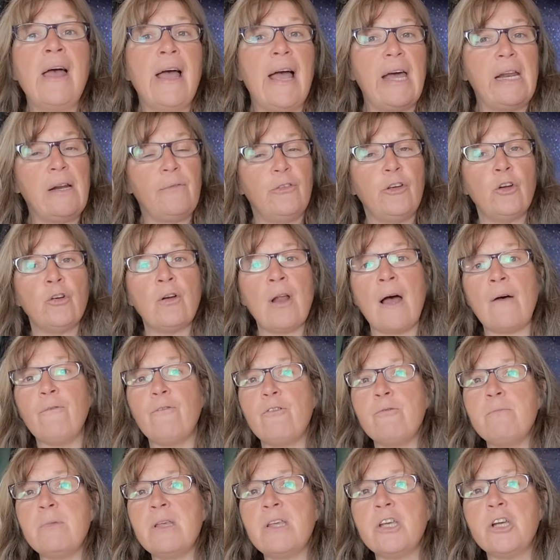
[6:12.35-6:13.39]
And if you're not
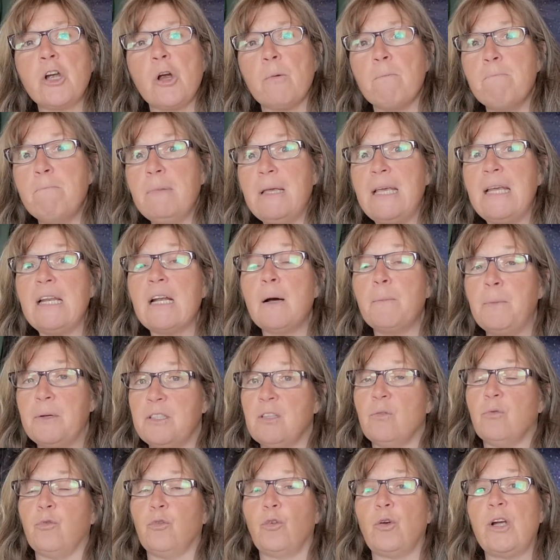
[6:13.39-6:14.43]
familiar, Meetup
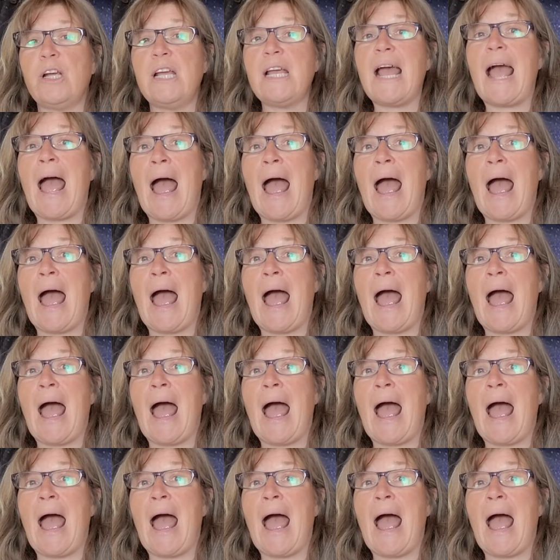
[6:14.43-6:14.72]
is a free